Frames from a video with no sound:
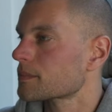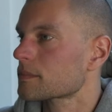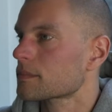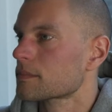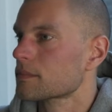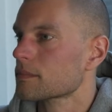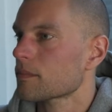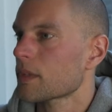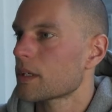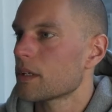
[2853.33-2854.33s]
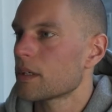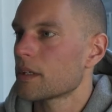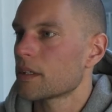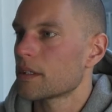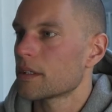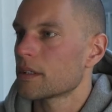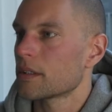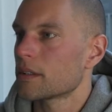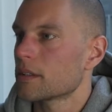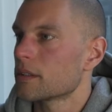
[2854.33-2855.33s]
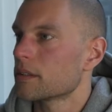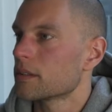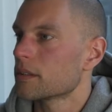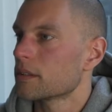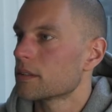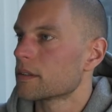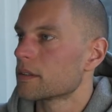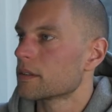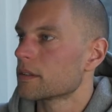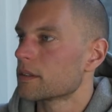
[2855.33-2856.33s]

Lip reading: [no speech]